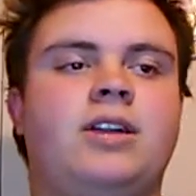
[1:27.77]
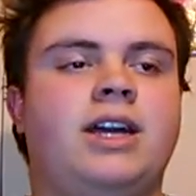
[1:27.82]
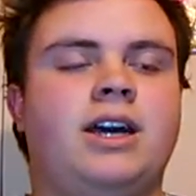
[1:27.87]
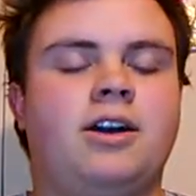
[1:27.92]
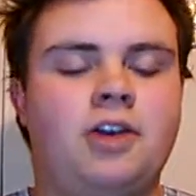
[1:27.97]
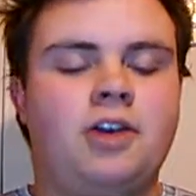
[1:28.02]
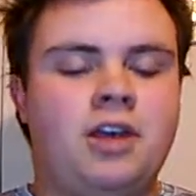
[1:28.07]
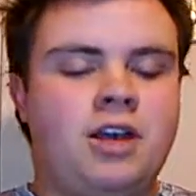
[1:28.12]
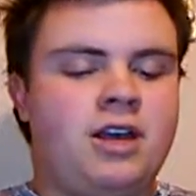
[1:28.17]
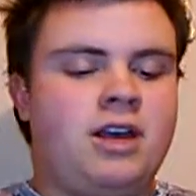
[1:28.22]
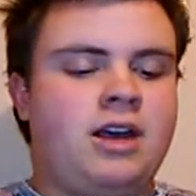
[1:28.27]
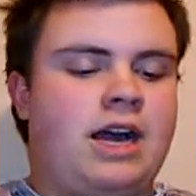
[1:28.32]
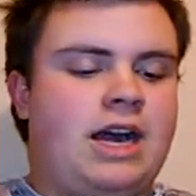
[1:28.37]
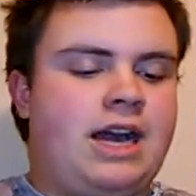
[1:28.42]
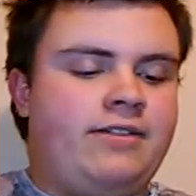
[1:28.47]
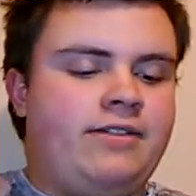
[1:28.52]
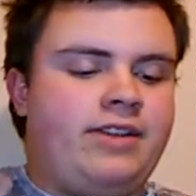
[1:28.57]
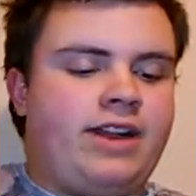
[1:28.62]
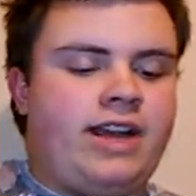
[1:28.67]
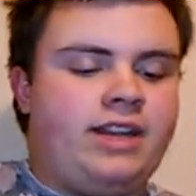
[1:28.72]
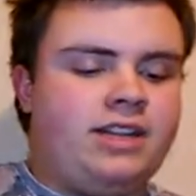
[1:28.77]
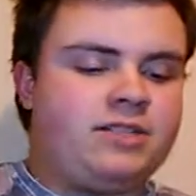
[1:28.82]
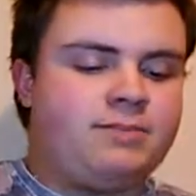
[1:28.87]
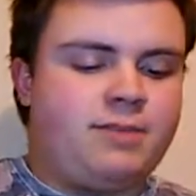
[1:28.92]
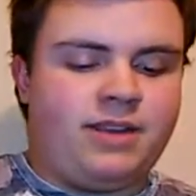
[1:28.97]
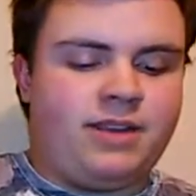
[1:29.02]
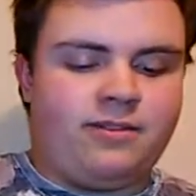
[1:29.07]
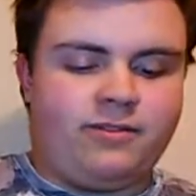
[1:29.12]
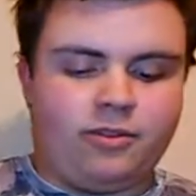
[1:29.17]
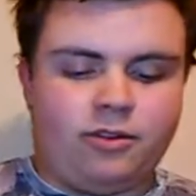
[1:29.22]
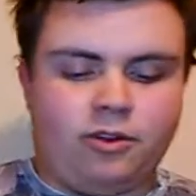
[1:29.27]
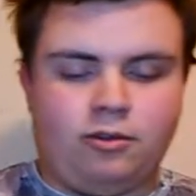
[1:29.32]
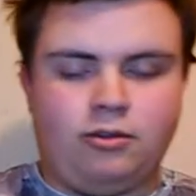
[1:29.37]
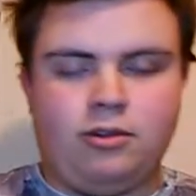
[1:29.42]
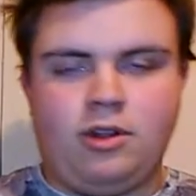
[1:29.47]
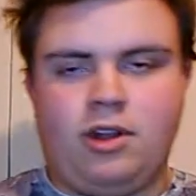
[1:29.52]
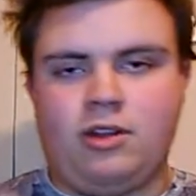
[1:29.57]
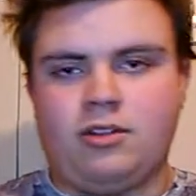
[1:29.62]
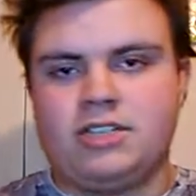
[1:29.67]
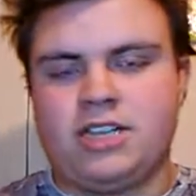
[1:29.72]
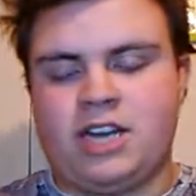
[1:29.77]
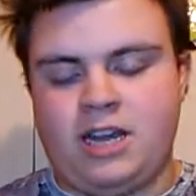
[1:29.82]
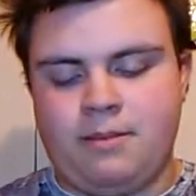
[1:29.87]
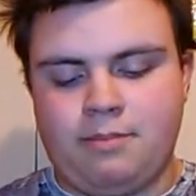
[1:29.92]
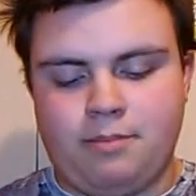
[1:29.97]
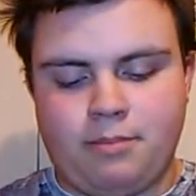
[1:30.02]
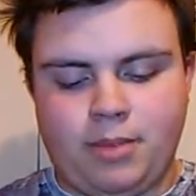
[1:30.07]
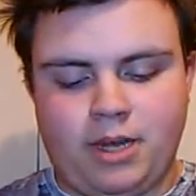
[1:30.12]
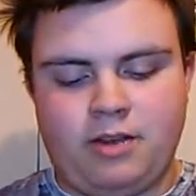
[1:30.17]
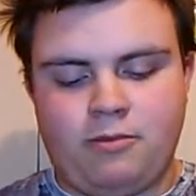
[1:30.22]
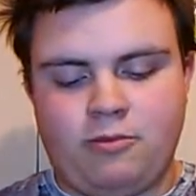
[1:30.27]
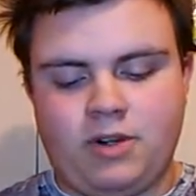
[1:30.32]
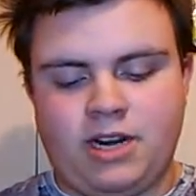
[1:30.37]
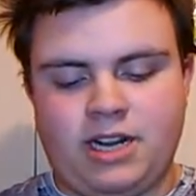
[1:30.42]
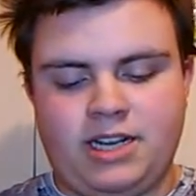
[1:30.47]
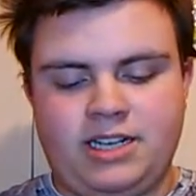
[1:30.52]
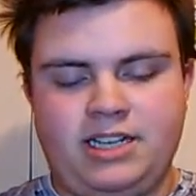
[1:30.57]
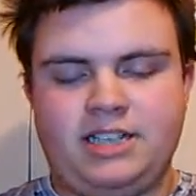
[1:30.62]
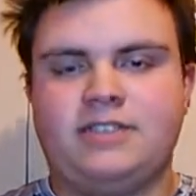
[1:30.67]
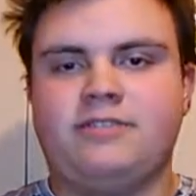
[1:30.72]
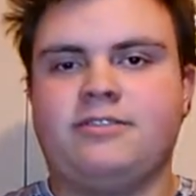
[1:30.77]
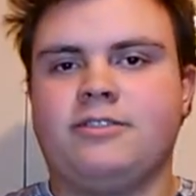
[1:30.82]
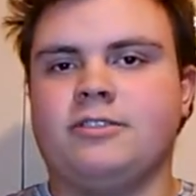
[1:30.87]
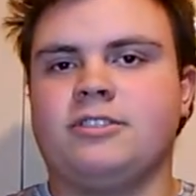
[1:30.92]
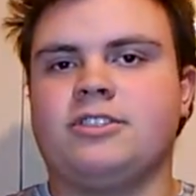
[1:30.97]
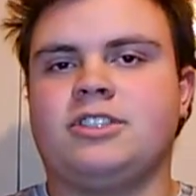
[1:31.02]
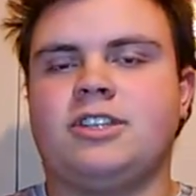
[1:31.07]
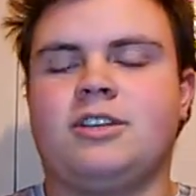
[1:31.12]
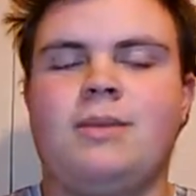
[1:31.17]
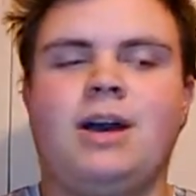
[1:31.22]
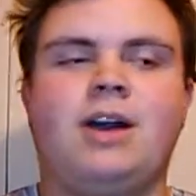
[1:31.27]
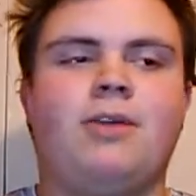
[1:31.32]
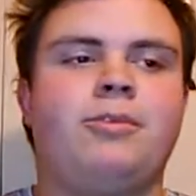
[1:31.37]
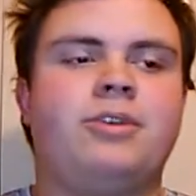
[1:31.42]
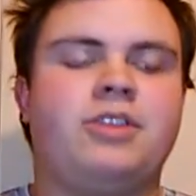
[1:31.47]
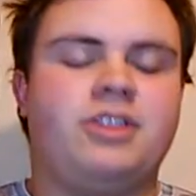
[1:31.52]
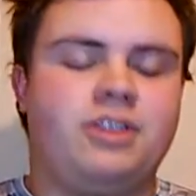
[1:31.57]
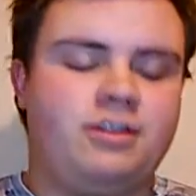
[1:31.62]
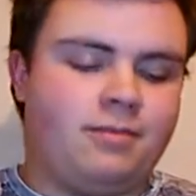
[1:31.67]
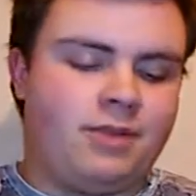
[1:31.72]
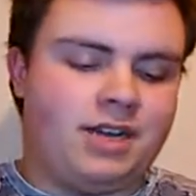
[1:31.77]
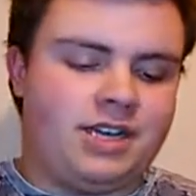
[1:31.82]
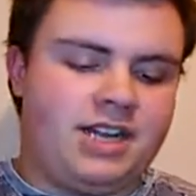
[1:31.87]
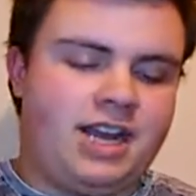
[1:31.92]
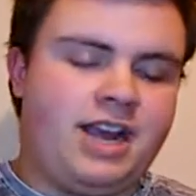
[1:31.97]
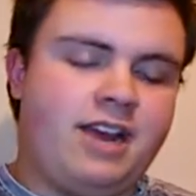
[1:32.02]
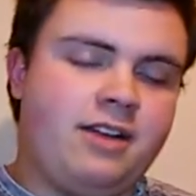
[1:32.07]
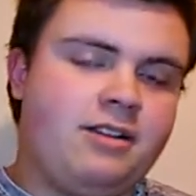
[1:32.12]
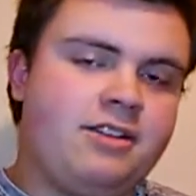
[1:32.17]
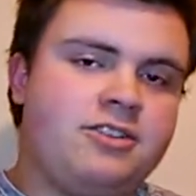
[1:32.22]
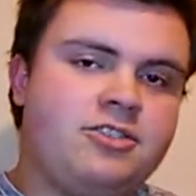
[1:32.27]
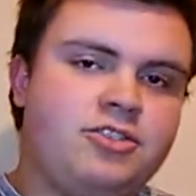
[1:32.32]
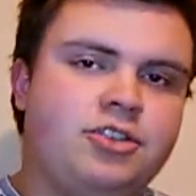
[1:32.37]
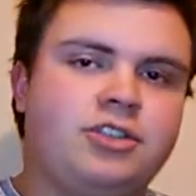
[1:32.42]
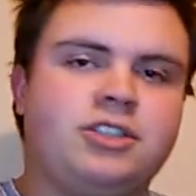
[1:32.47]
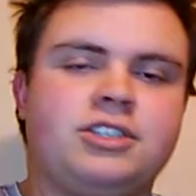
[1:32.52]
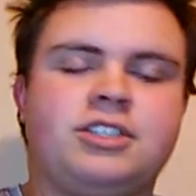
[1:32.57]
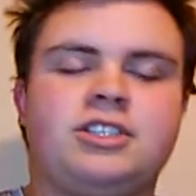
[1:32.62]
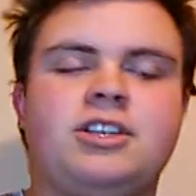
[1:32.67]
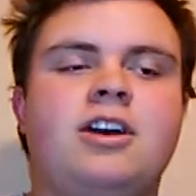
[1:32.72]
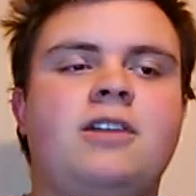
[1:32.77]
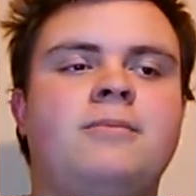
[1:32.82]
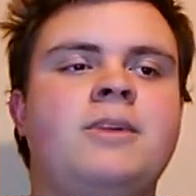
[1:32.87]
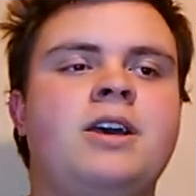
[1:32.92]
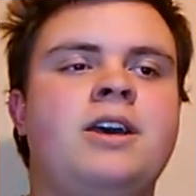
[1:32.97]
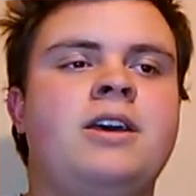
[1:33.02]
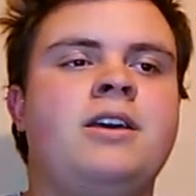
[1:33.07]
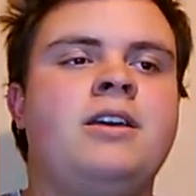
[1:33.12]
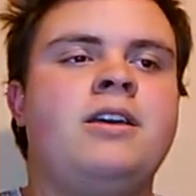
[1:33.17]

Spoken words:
Now, I haven't had this bait for a whole long time, but when I did first come out with it, my dad took some,